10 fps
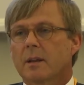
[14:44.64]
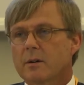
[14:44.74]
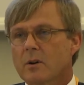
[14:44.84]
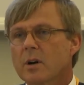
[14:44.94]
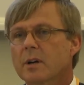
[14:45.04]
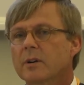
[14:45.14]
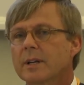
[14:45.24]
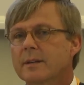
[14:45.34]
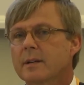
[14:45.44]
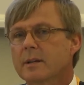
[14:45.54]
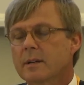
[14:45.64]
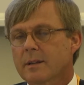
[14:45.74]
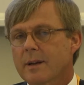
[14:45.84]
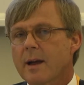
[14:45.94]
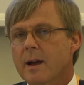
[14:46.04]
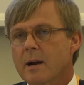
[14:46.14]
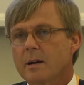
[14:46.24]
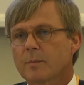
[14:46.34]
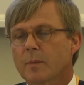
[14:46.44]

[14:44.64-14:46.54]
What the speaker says: There are criteria there,